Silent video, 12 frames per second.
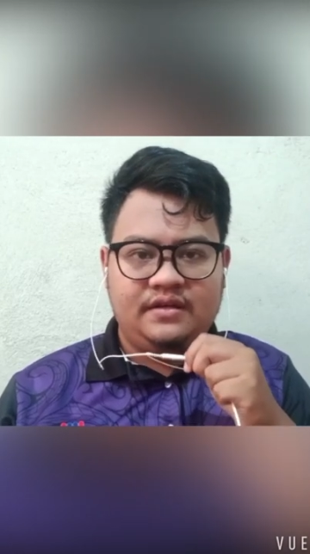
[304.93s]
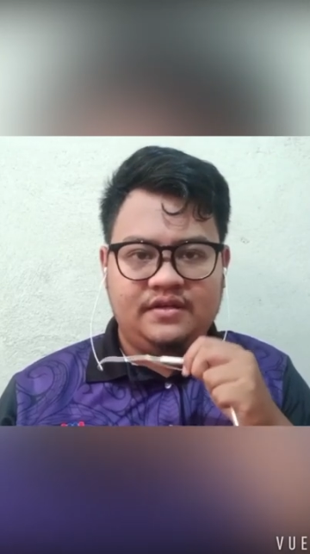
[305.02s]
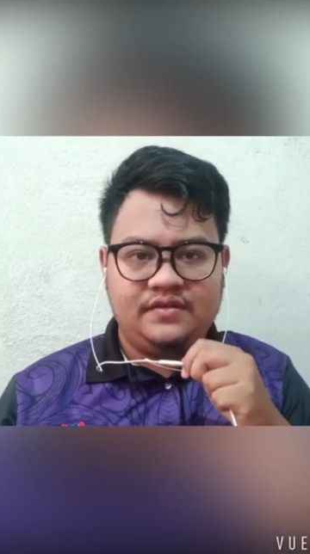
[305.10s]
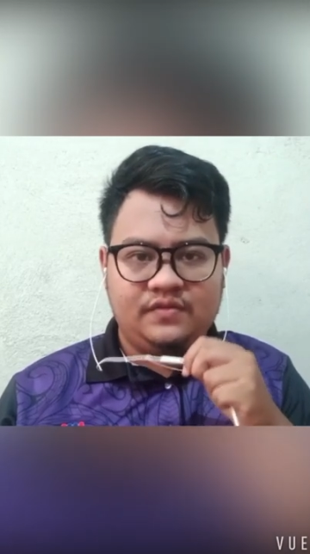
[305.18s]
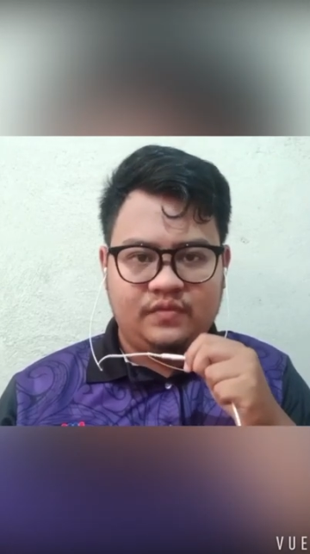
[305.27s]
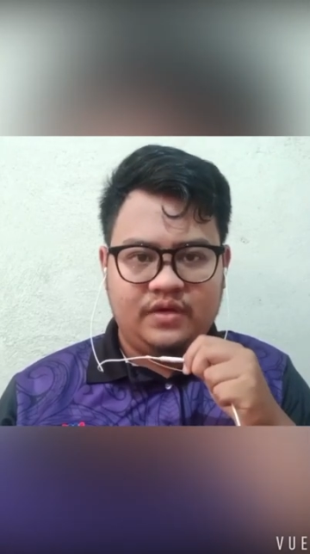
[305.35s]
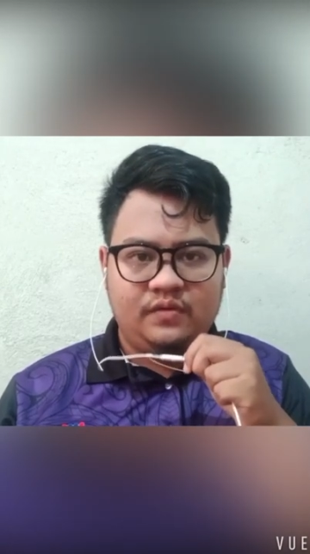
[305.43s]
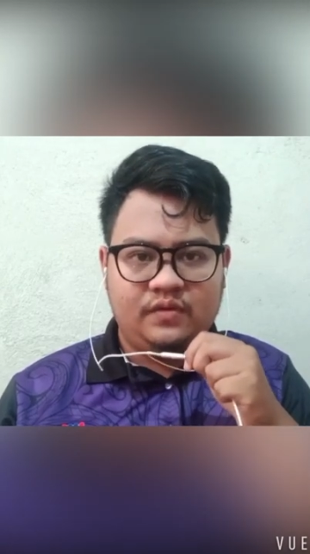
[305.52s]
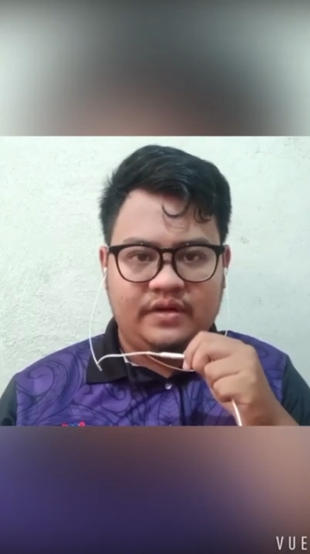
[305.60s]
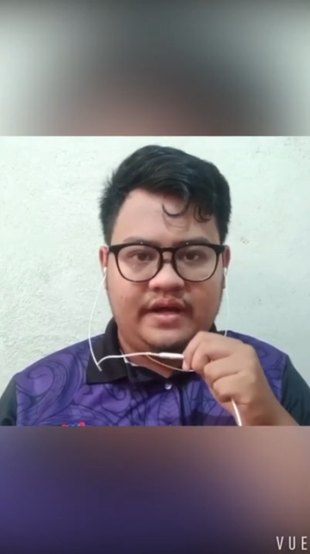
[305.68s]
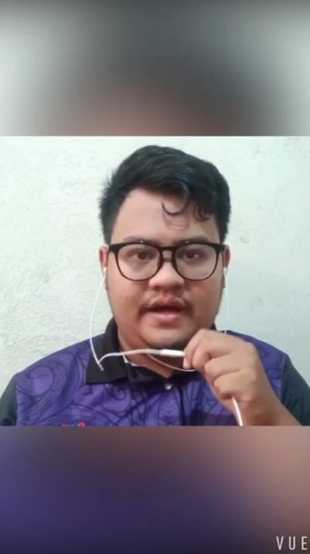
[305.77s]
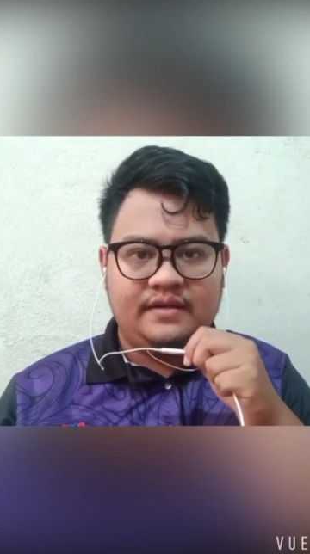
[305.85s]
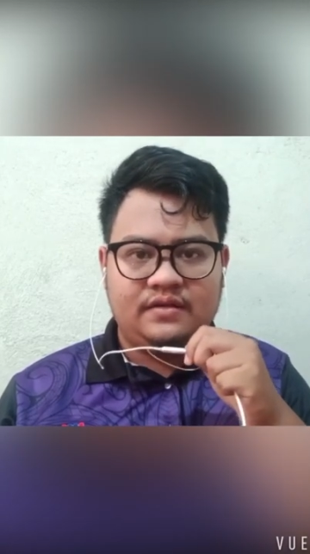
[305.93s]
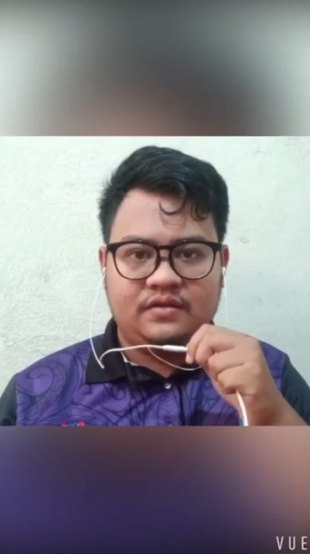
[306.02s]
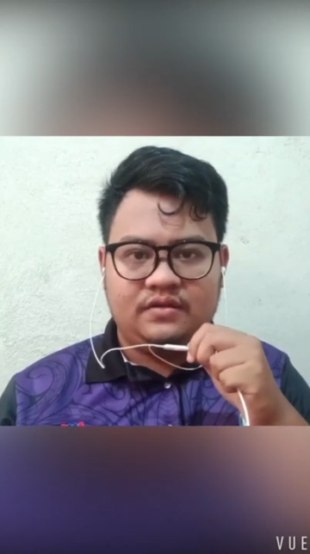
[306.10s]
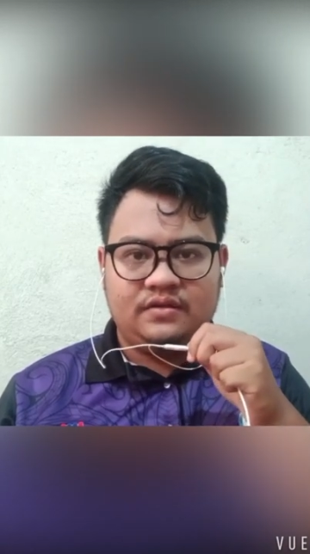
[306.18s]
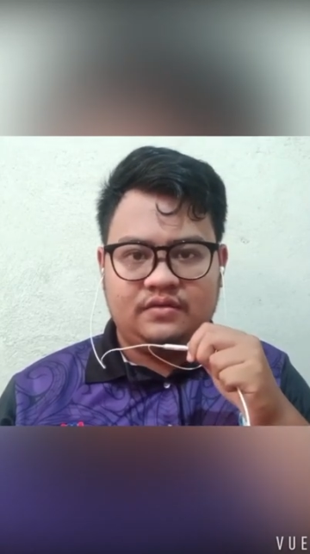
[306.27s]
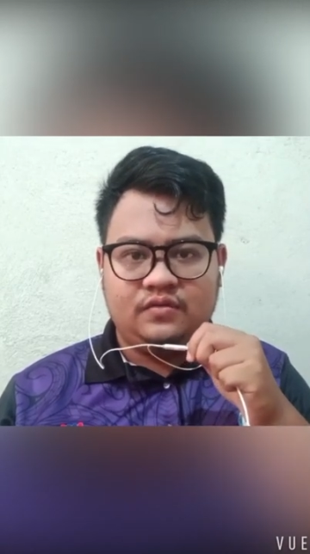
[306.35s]
This way we add
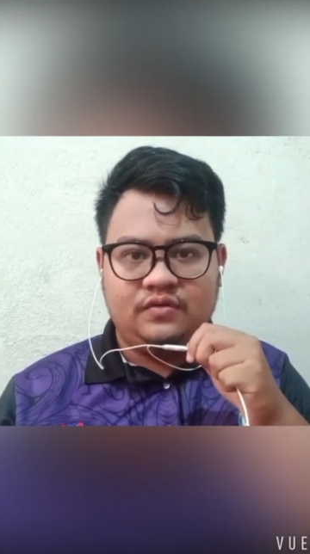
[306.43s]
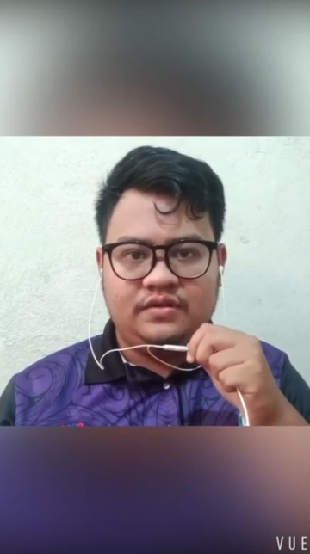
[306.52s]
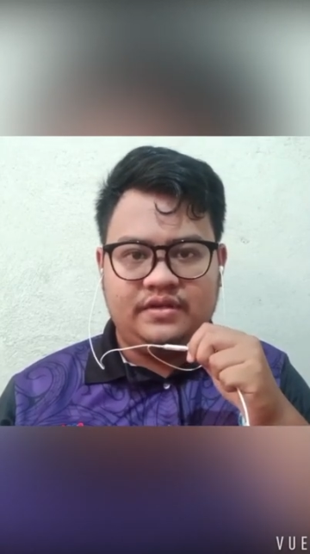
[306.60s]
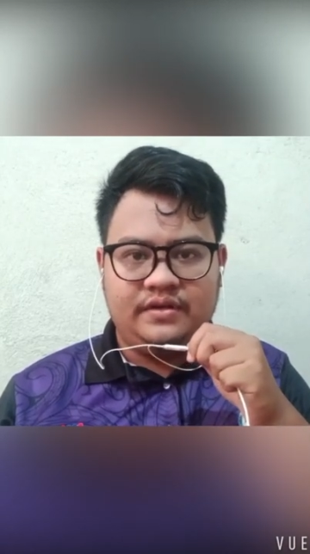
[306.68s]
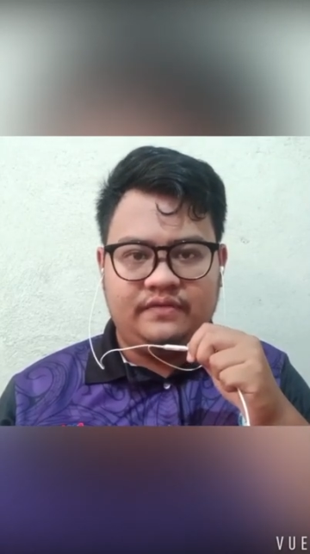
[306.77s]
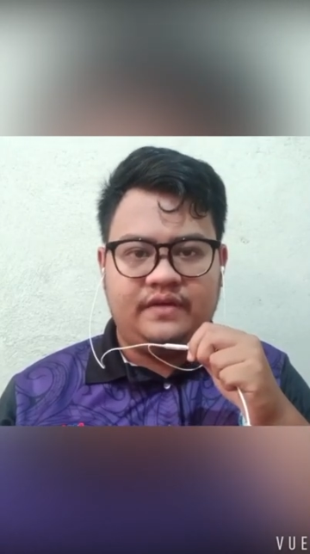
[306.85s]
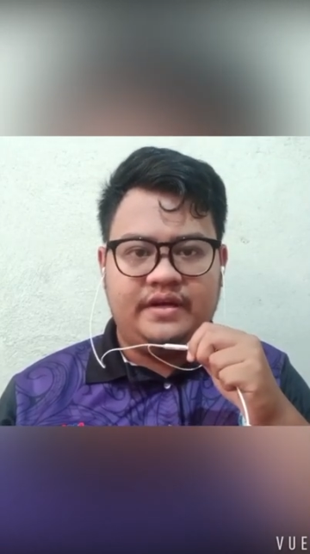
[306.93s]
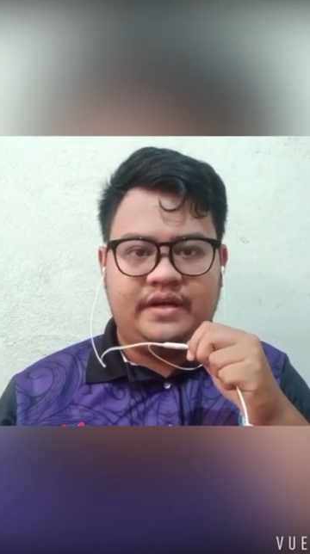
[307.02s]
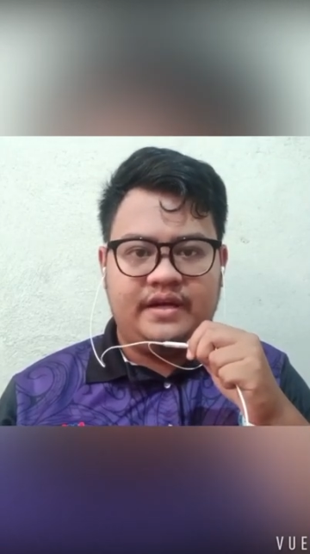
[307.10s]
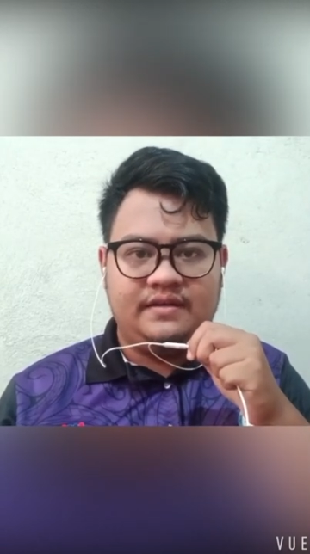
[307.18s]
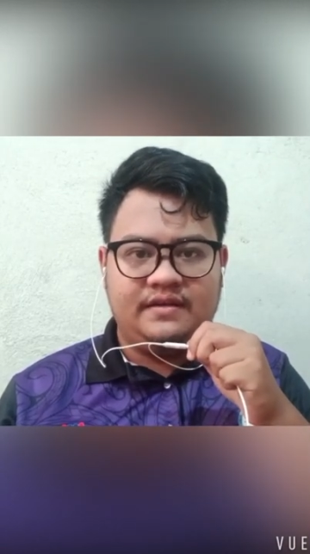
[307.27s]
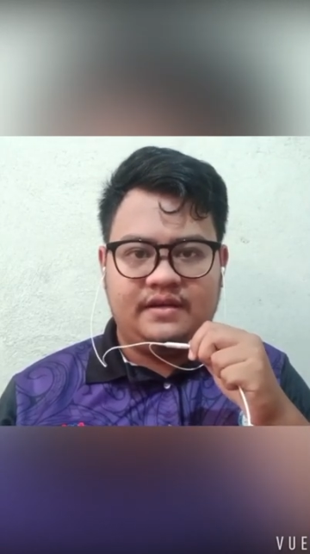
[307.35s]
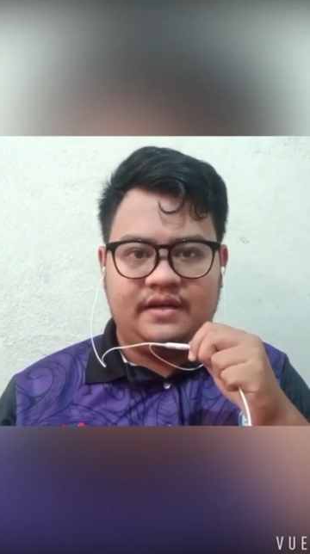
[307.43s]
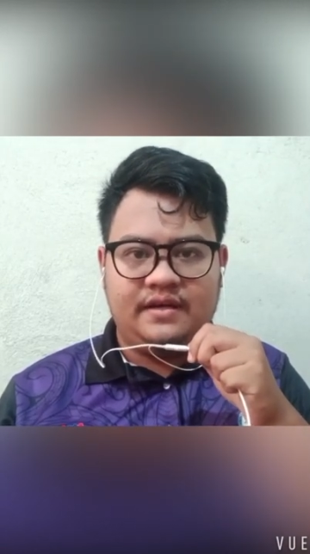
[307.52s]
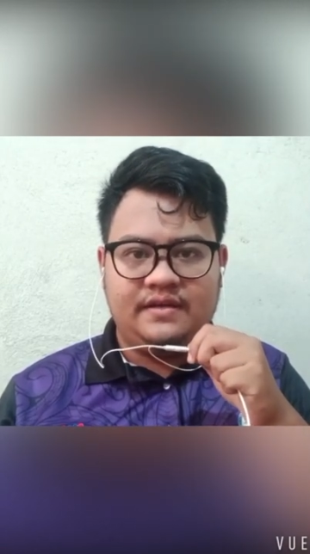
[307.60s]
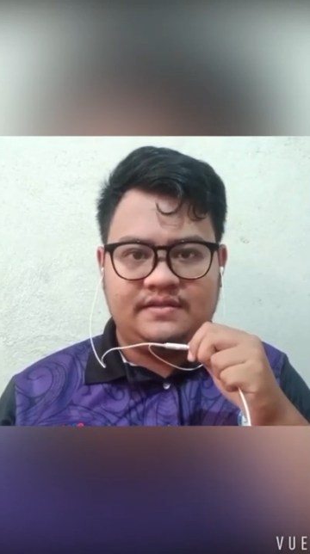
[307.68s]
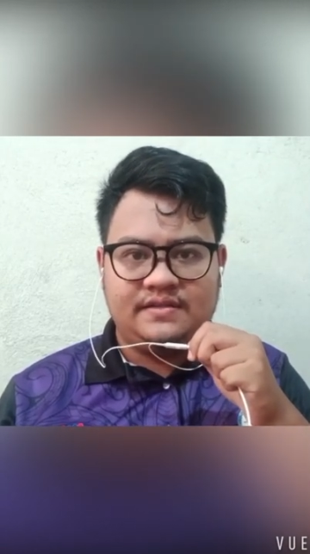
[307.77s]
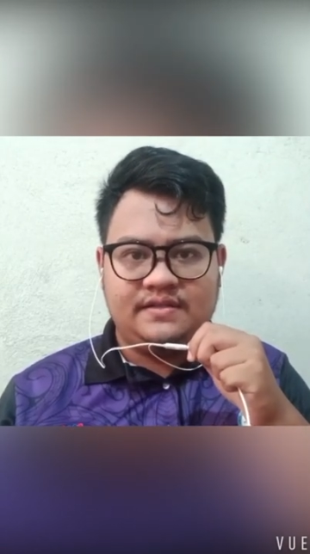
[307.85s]
to the fun and
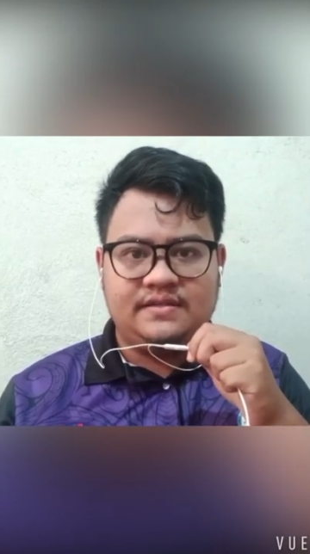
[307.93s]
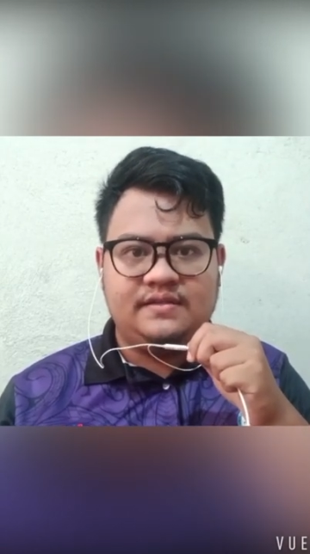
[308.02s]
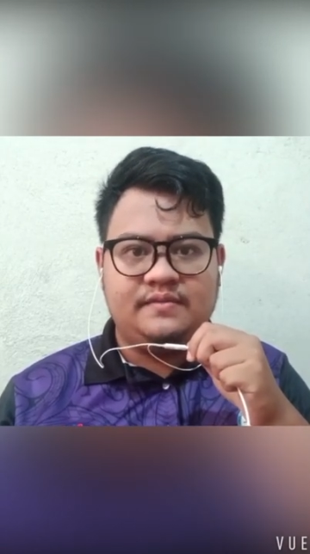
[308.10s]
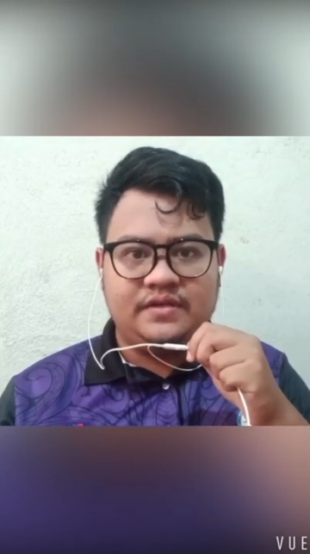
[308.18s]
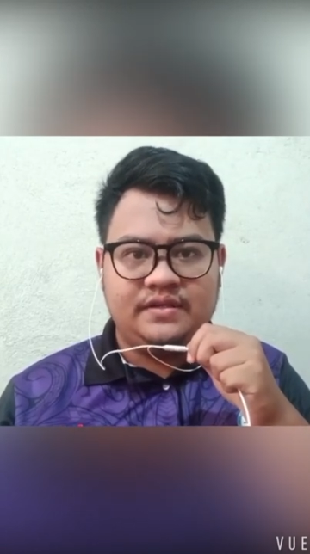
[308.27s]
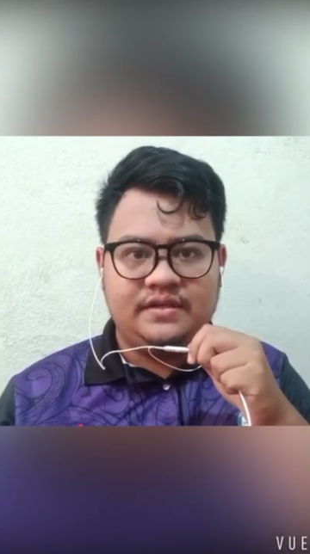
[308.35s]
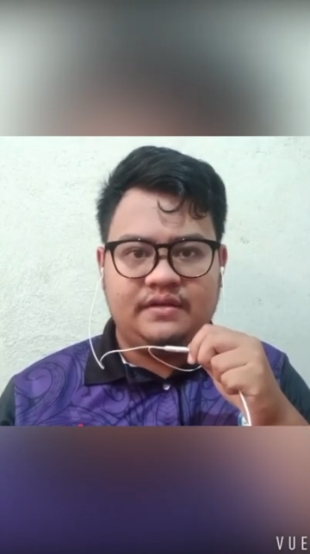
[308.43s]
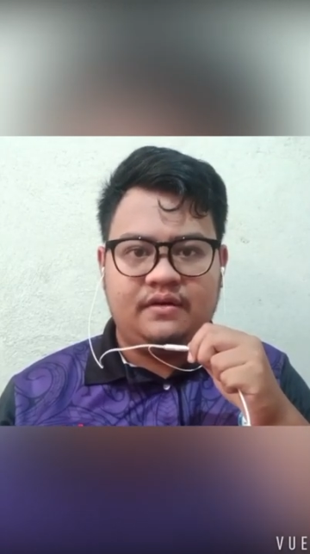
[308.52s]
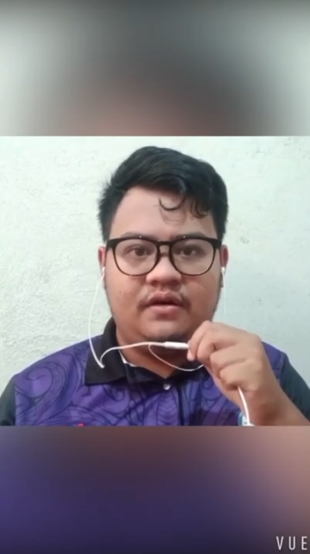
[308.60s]
excitement